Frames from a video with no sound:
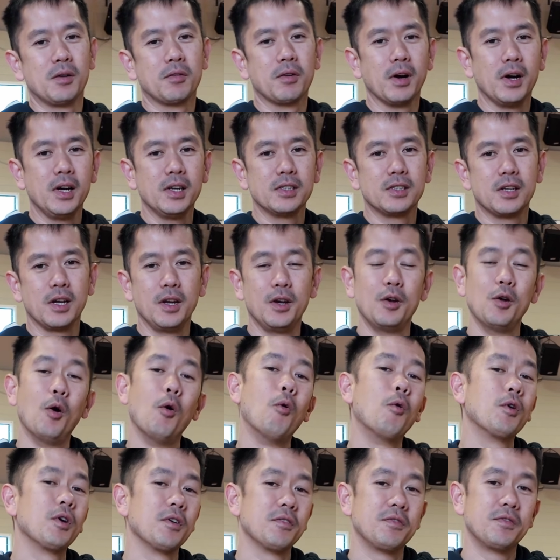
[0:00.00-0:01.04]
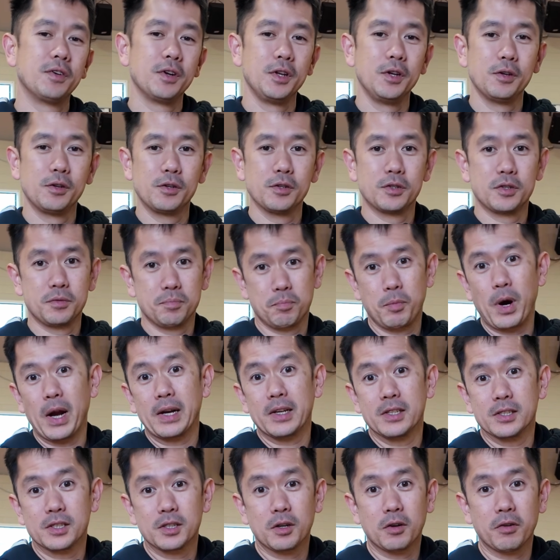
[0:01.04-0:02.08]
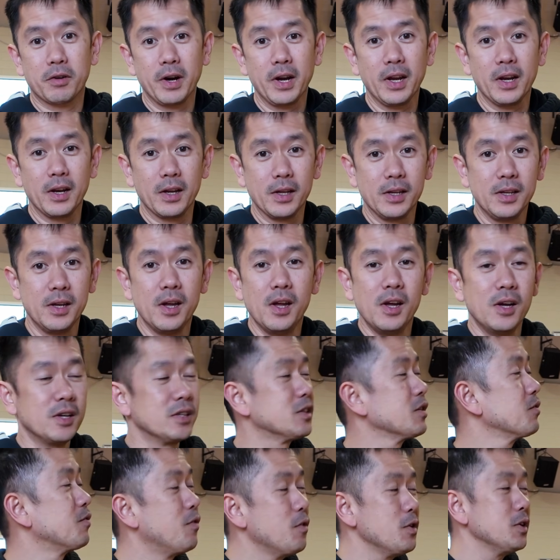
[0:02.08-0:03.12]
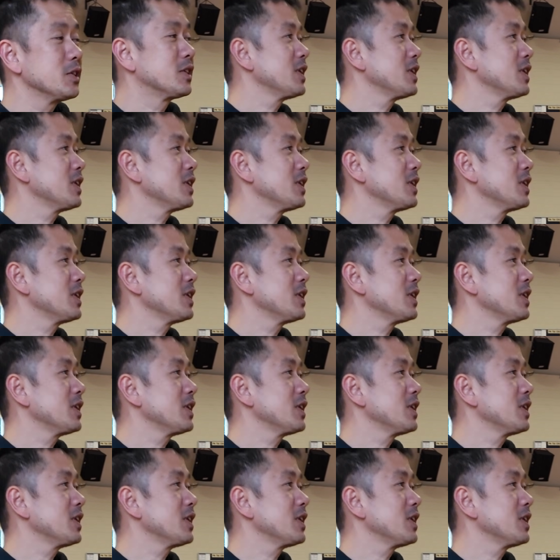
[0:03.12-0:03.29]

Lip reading: right, in order for you to practice correctly. So for